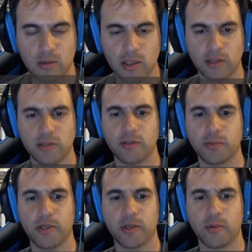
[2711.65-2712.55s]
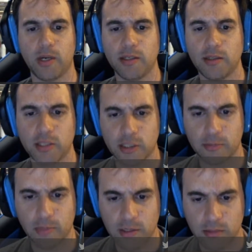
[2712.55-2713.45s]
Okay, this is weird. Why didn't I
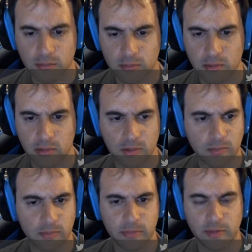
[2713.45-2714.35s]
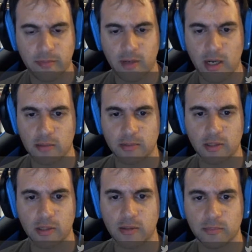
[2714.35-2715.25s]
just play b5,
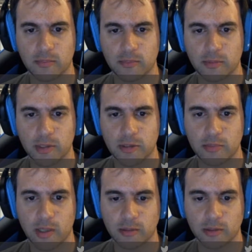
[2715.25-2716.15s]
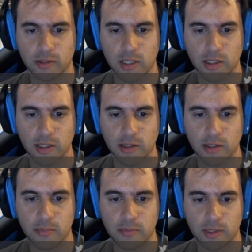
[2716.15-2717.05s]
kicking the bishop out and gaining a
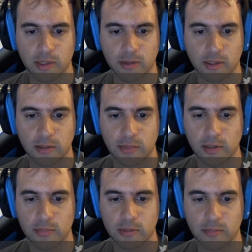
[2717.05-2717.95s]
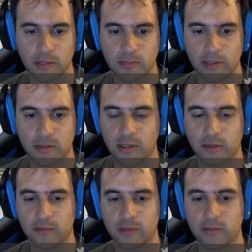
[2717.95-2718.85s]
tempo and developing my
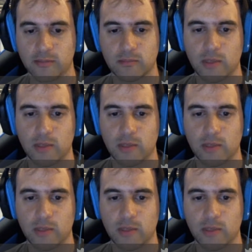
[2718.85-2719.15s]
stuff and